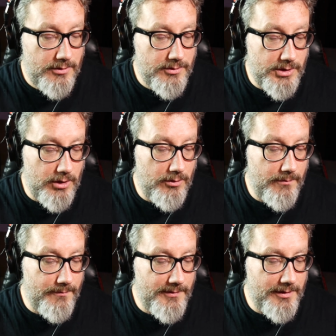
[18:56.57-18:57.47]
So
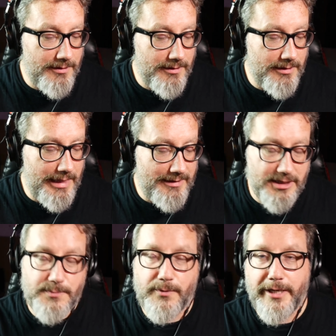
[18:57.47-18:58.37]
at
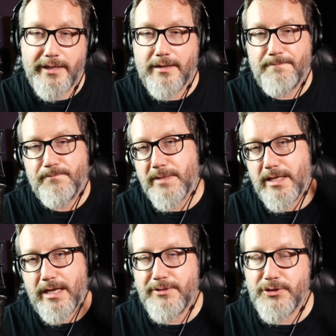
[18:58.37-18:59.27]
this point,
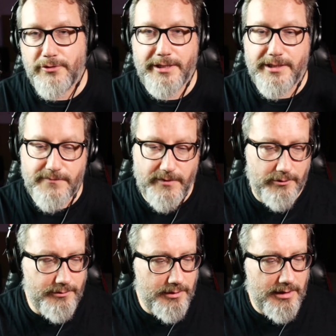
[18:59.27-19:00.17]
I'm enjoying this
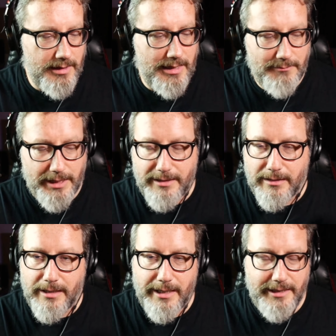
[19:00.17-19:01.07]
phone. I'm liking
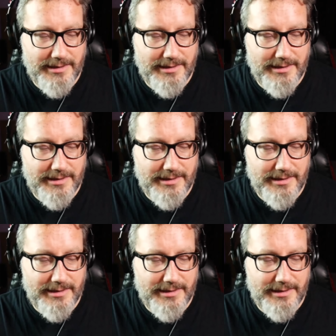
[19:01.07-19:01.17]
it a lot.